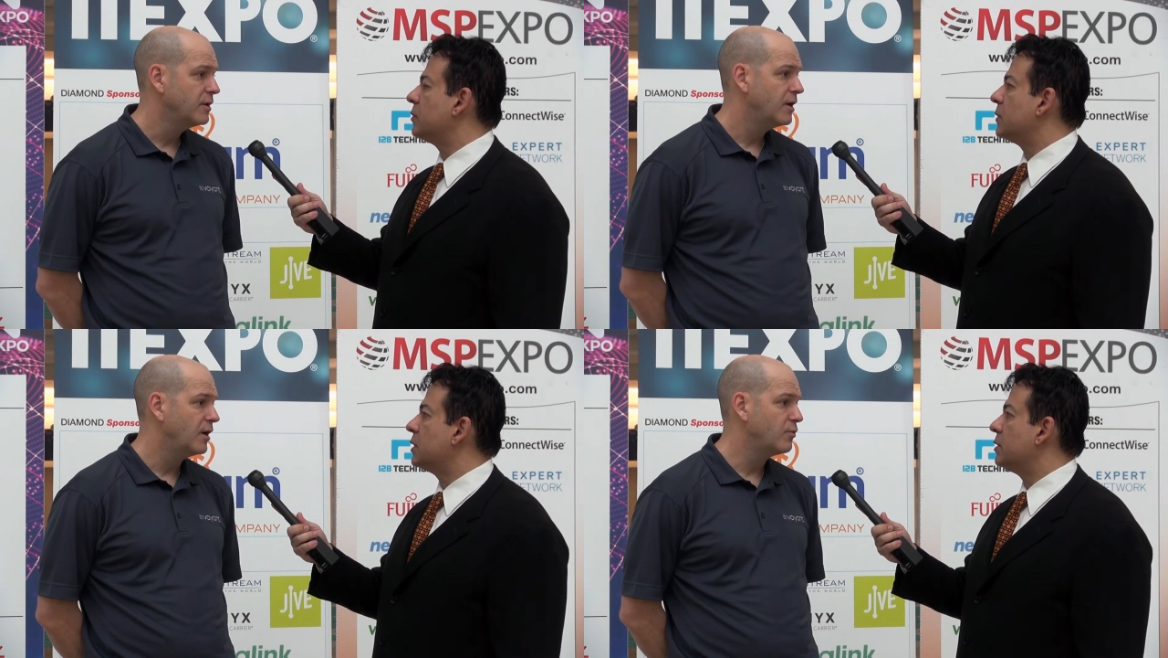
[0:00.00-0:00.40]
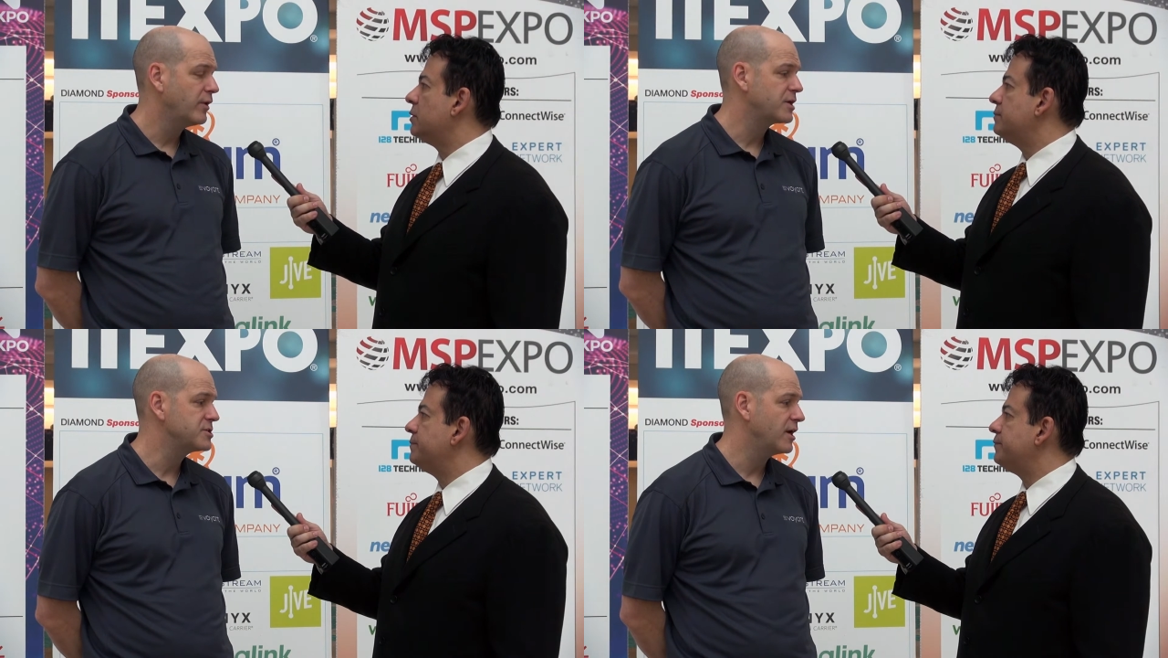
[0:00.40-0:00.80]
Speaker 1: and we
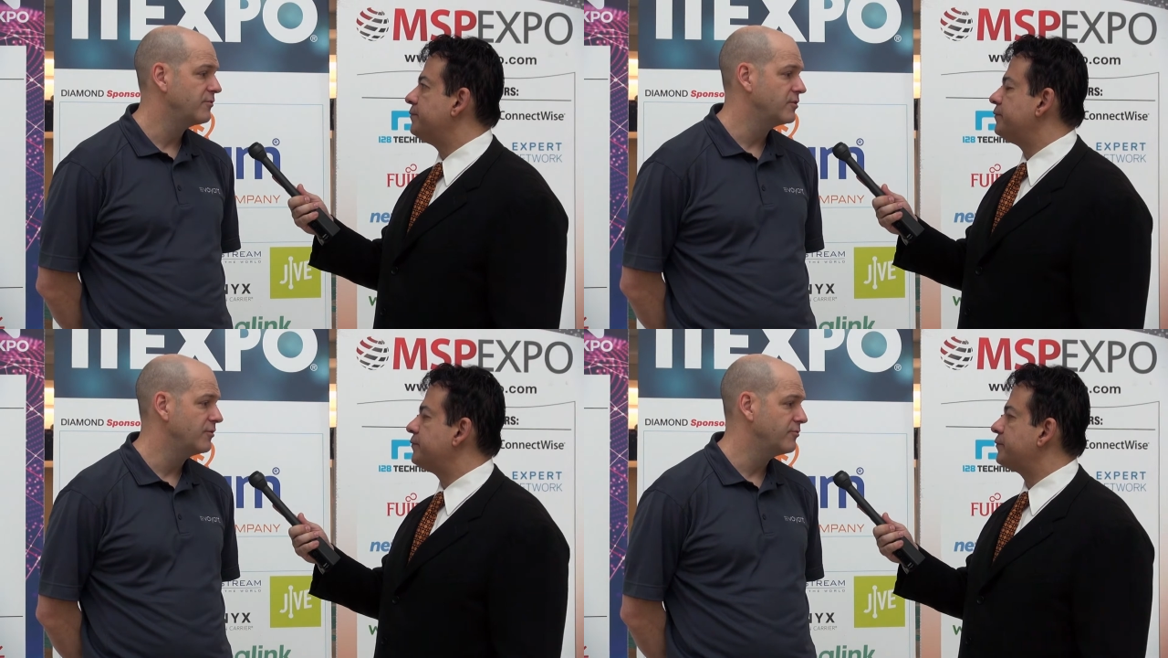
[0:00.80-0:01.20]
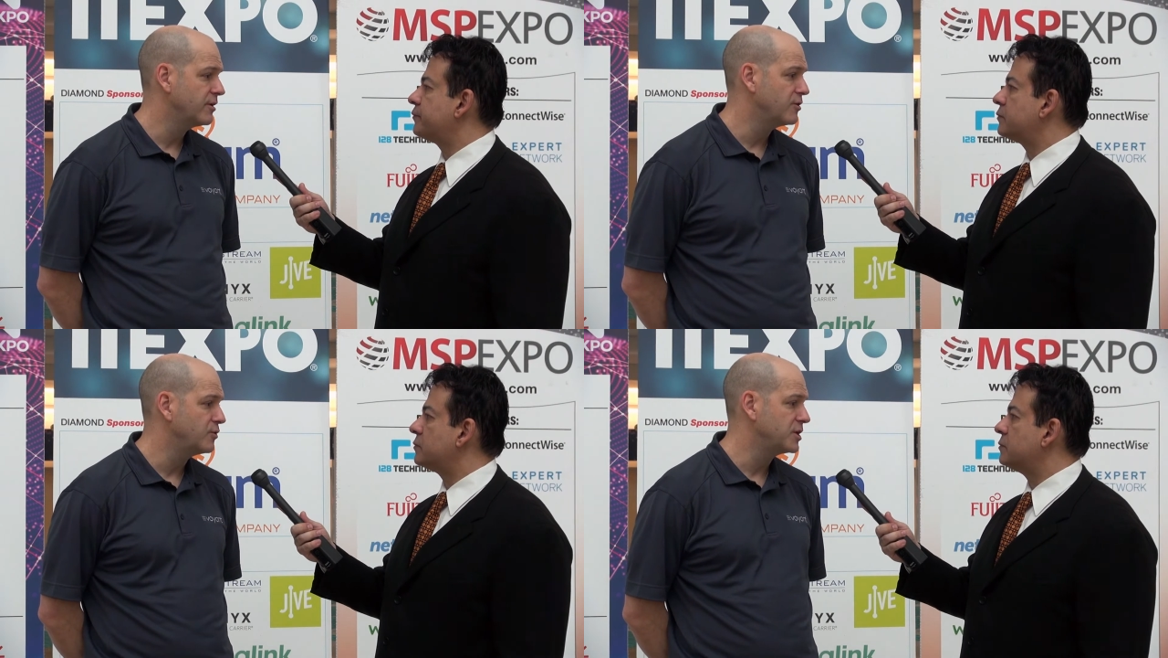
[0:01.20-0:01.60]
actually have a, a, very
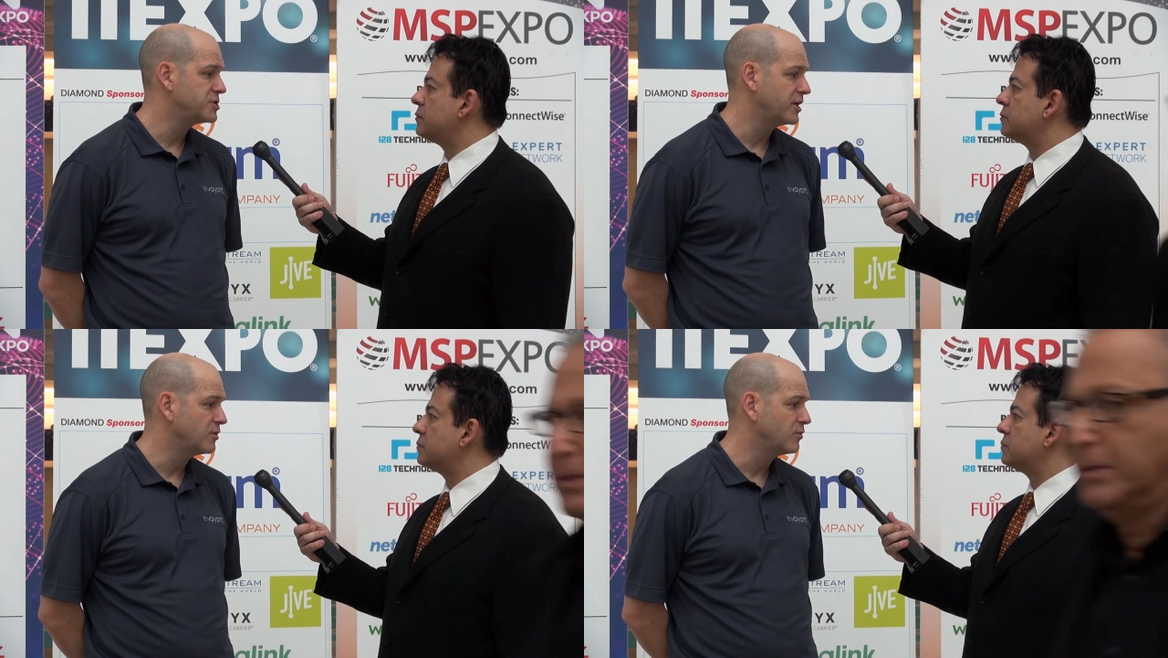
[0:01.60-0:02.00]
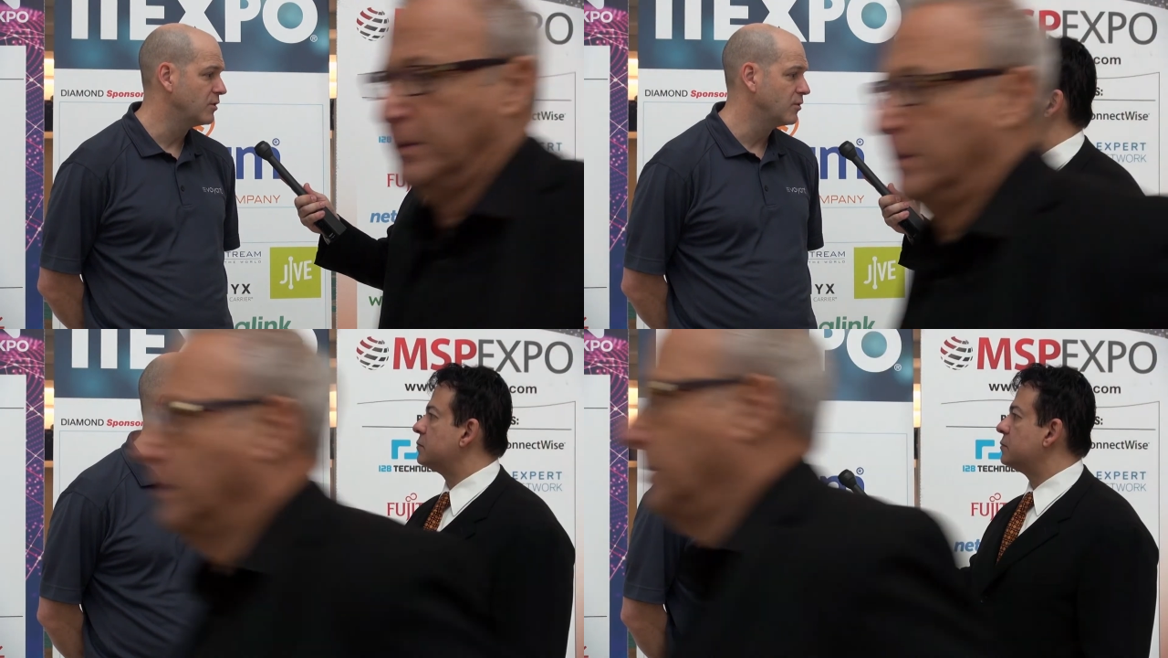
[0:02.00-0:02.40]
unique channel where,
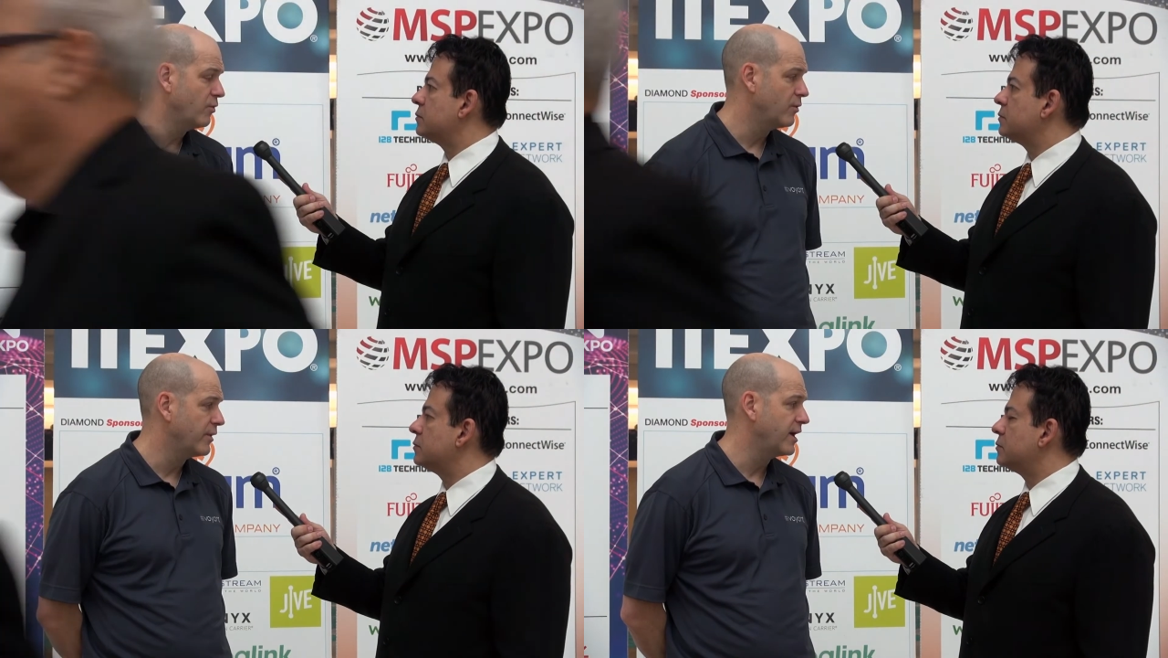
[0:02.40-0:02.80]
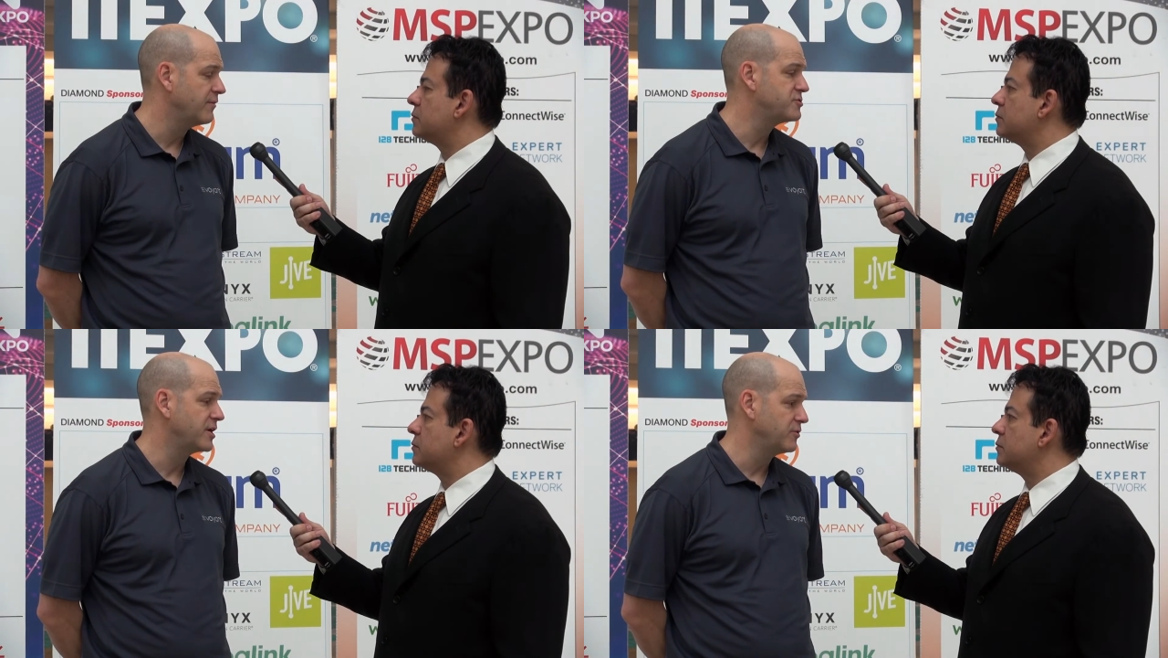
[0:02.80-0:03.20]
where we have
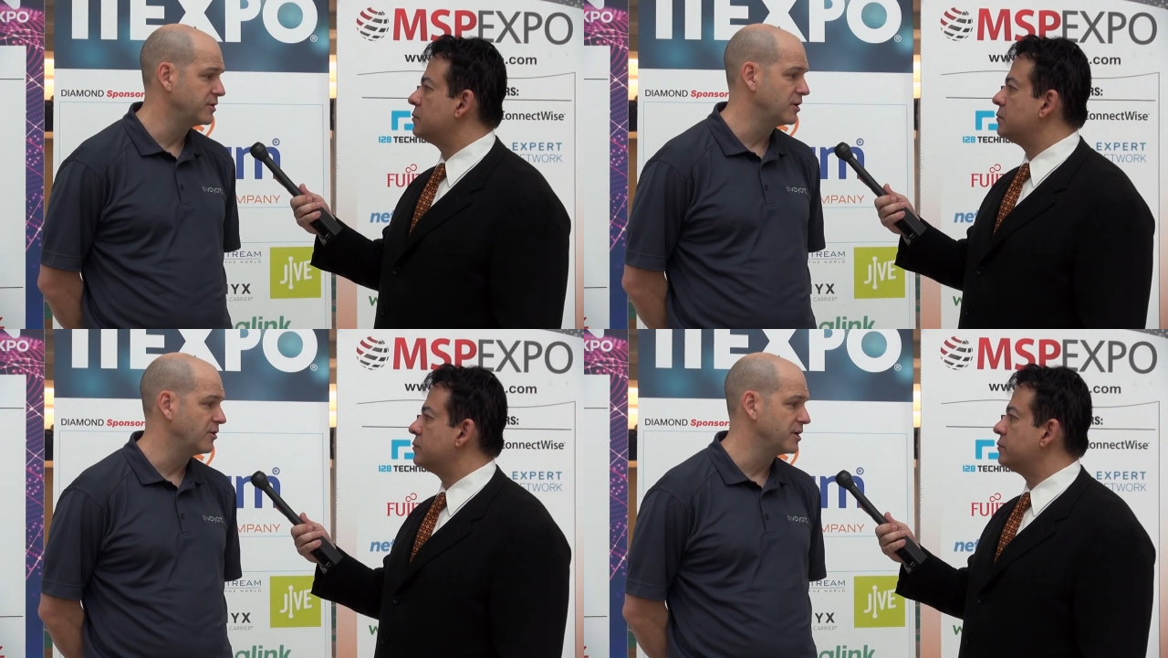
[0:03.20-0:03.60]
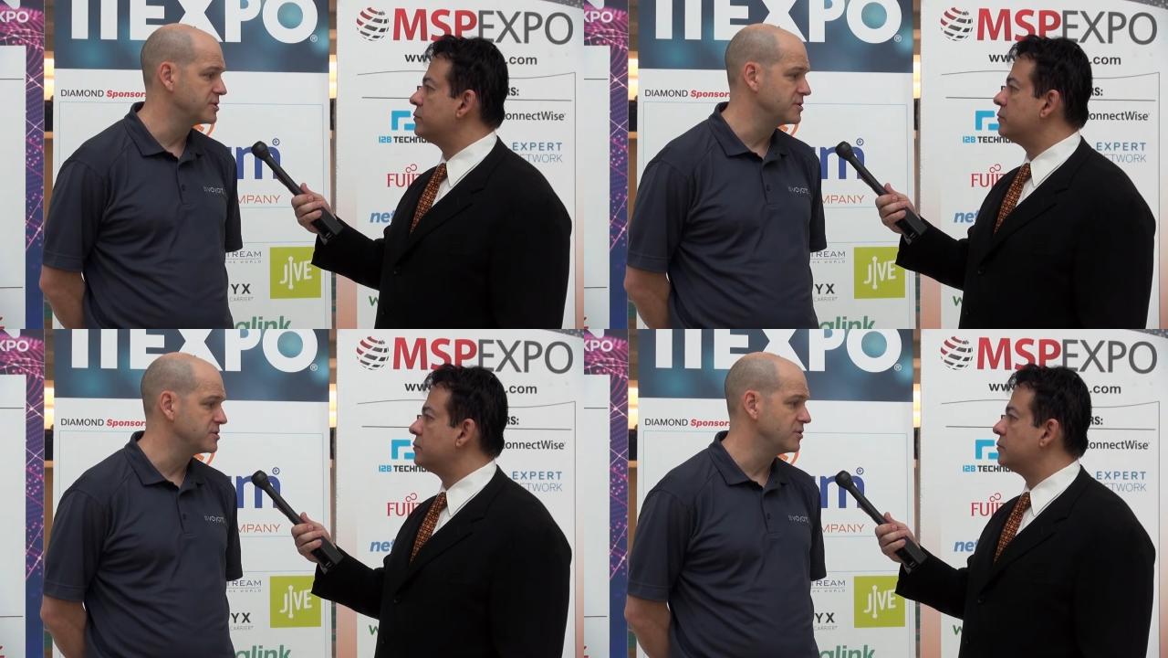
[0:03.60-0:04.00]
channel
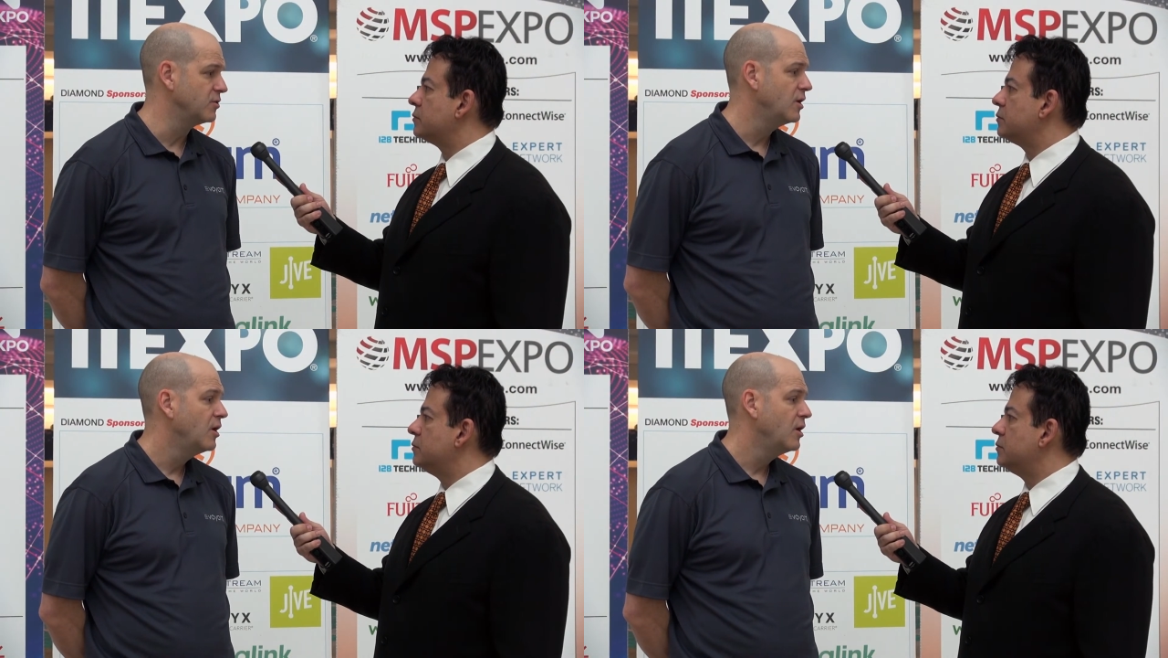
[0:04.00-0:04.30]
integration. So